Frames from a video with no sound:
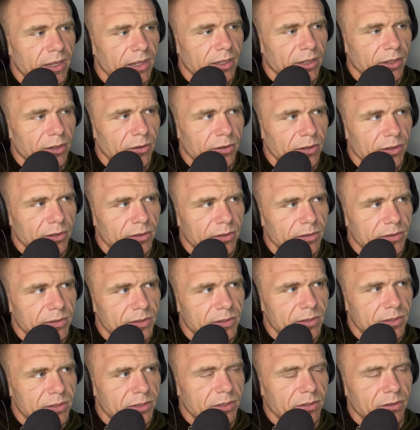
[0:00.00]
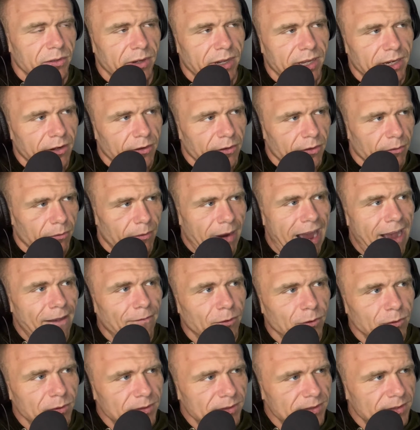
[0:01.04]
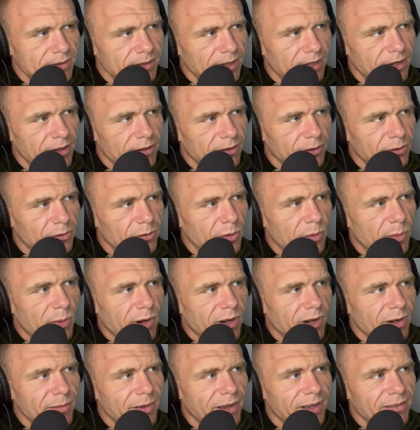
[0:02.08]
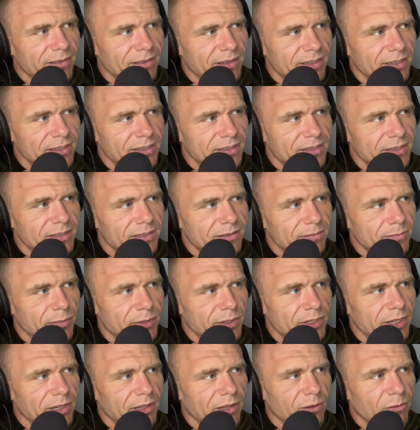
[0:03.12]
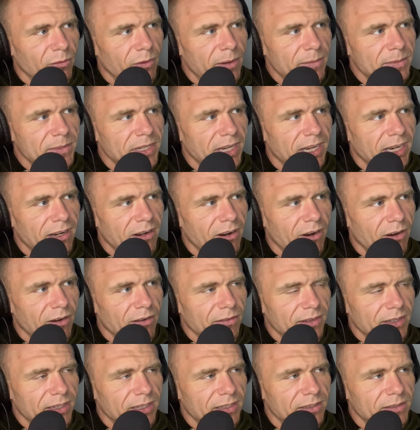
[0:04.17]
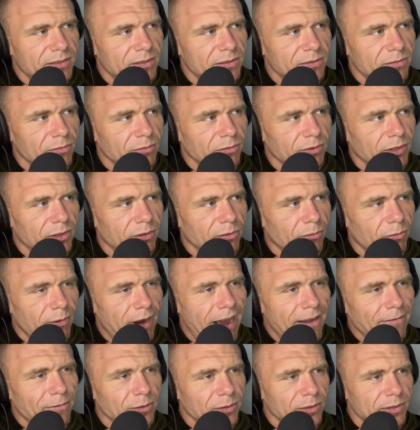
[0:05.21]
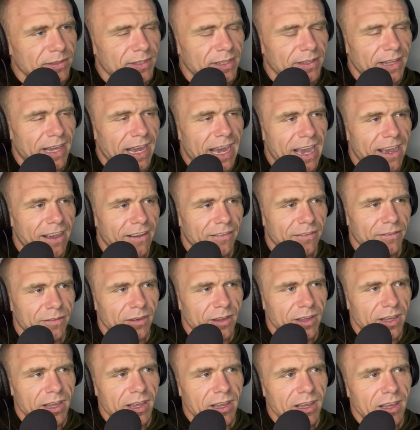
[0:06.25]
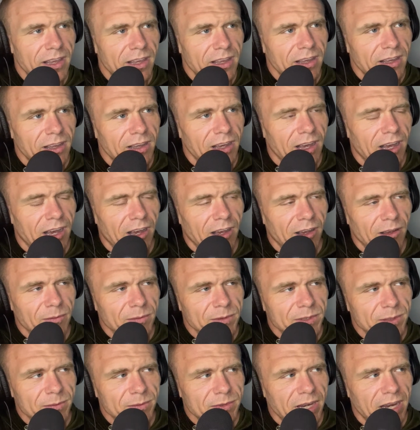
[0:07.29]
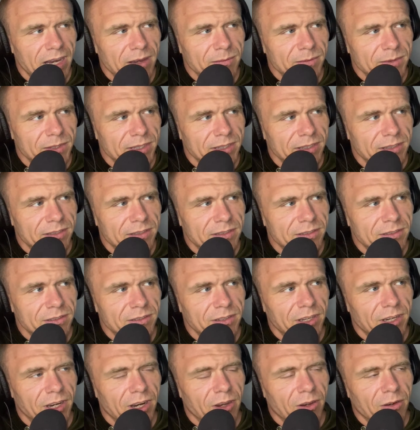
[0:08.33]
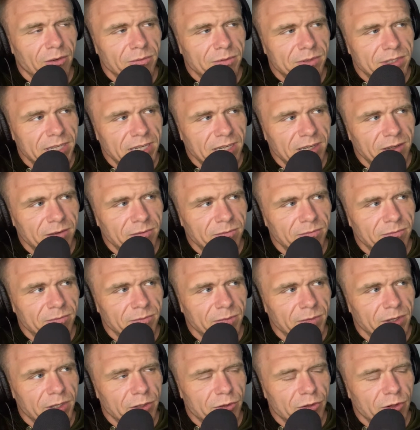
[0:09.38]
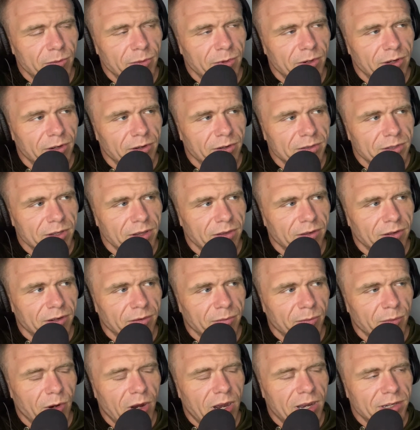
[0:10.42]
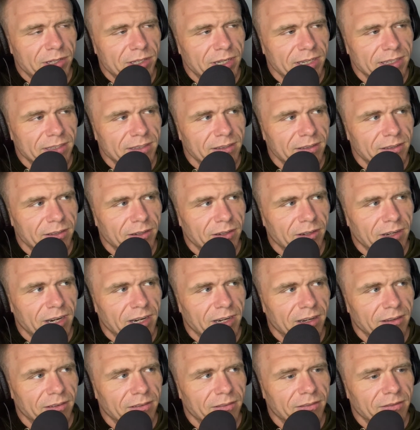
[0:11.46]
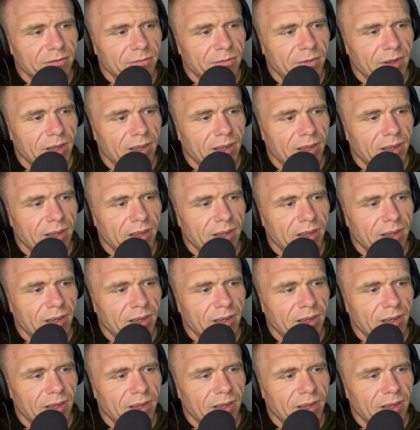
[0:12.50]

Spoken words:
you use to enter the raffles. Another cool part about this particular website are these little raffles that they have. Sometimes it's, team contributors, other projects that they're kind of